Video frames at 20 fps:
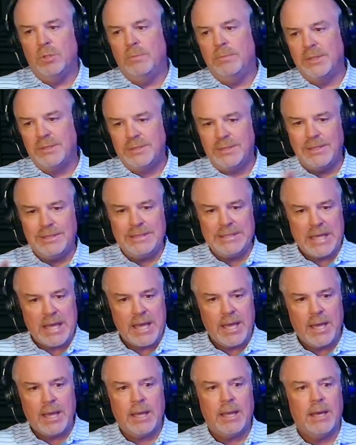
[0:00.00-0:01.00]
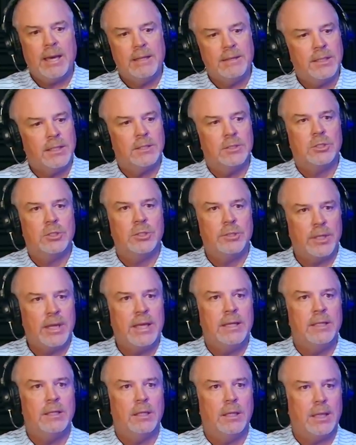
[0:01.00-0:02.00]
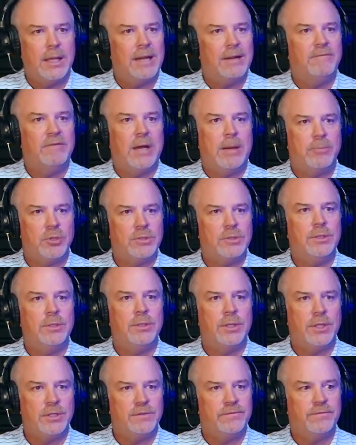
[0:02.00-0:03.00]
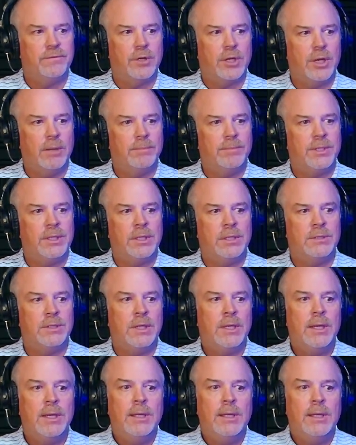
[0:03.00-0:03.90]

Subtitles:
But today, I think it's created a lot of opportunities for companies.